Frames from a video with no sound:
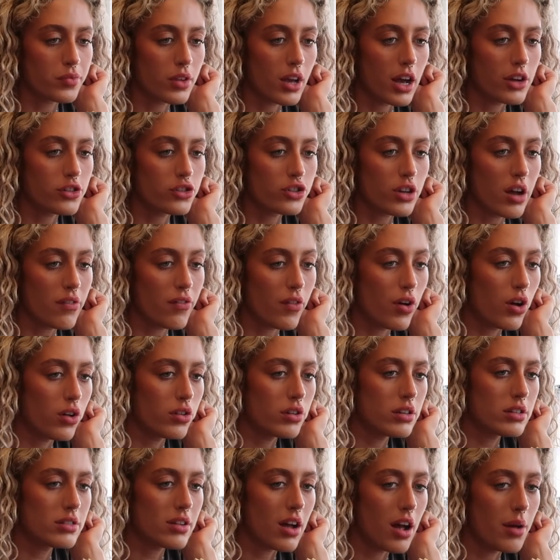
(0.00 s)
I just have all
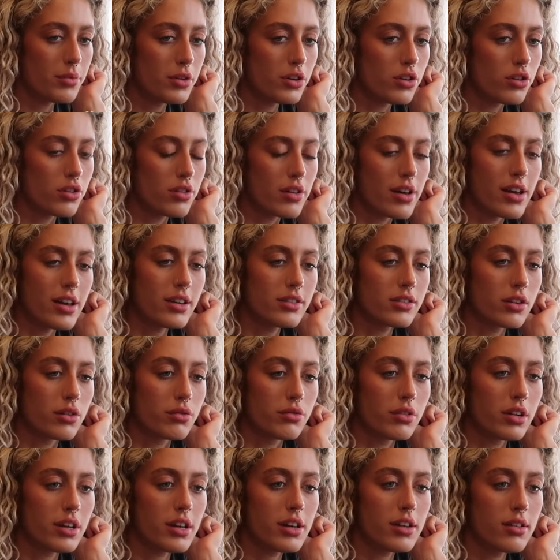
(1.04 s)
this time to do this
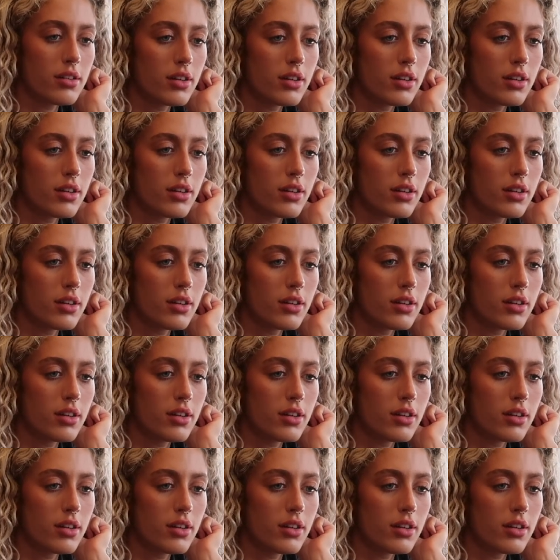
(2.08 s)
only.